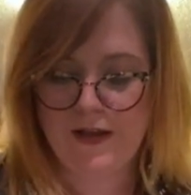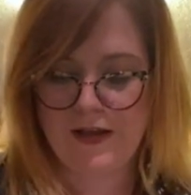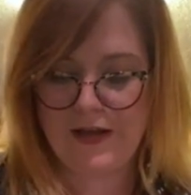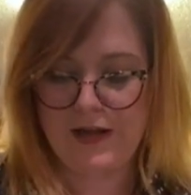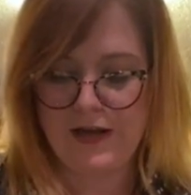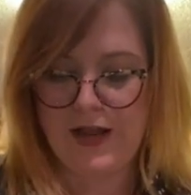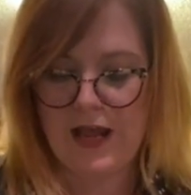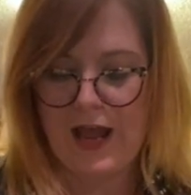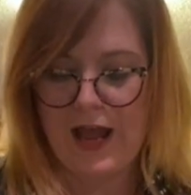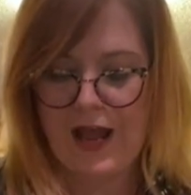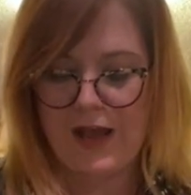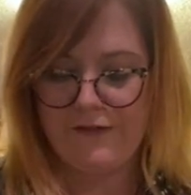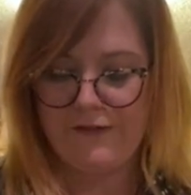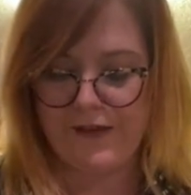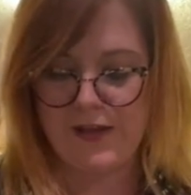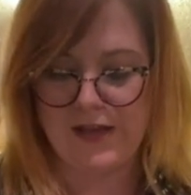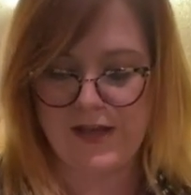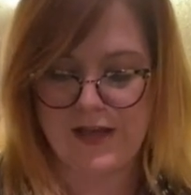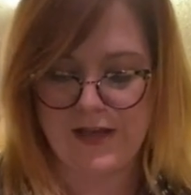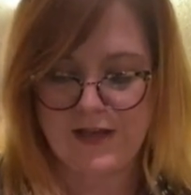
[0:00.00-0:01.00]
in
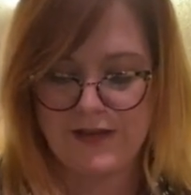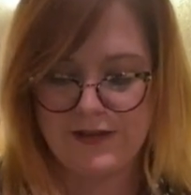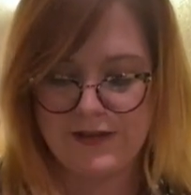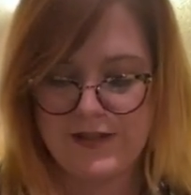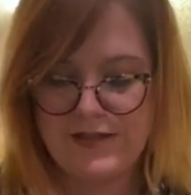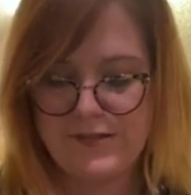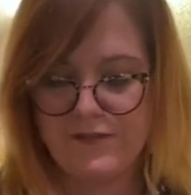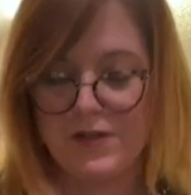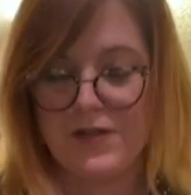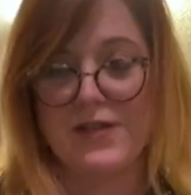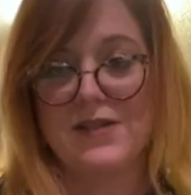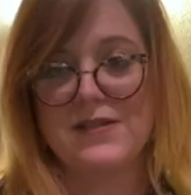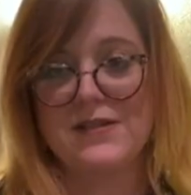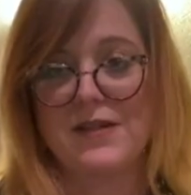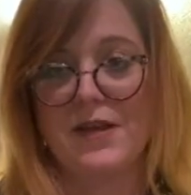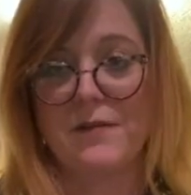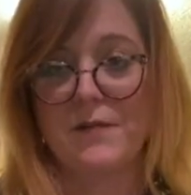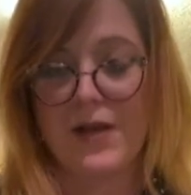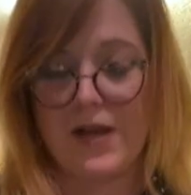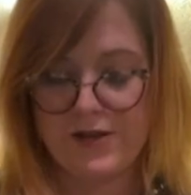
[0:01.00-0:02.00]
half again. This one is
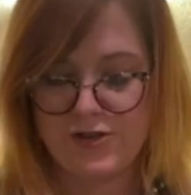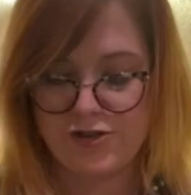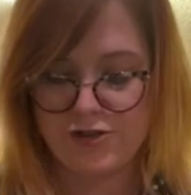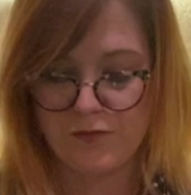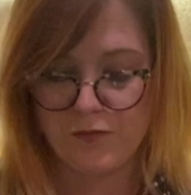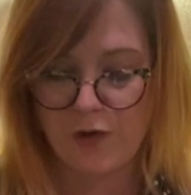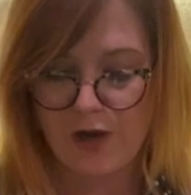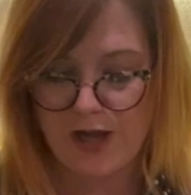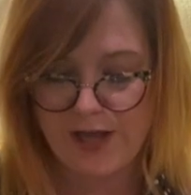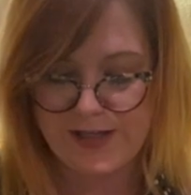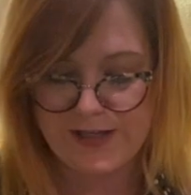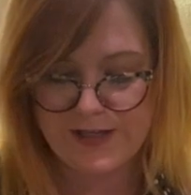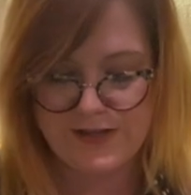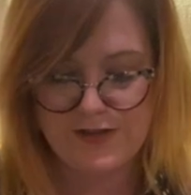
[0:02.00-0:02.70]
extra wide,